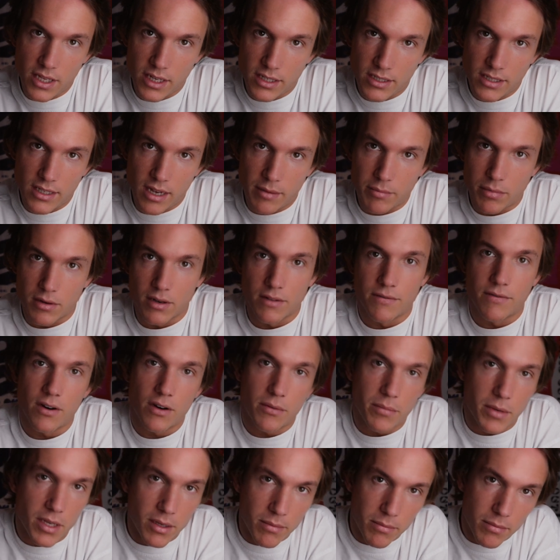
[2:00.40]
the example of
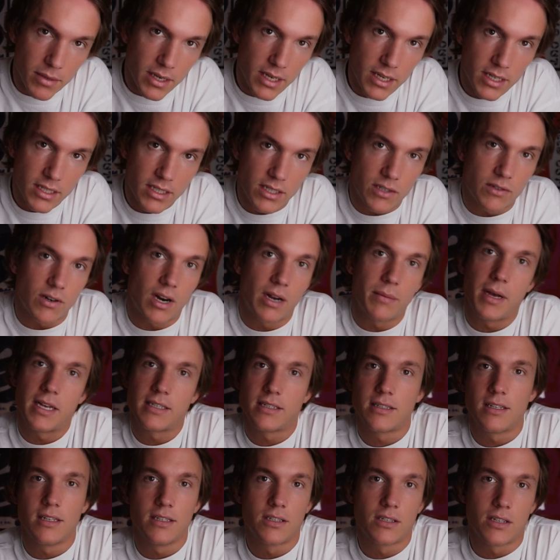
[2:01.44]
Airbnb, Stripe
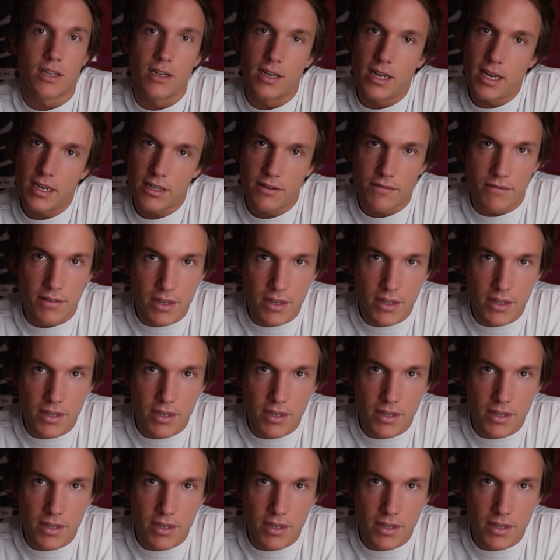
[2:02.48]
has this connect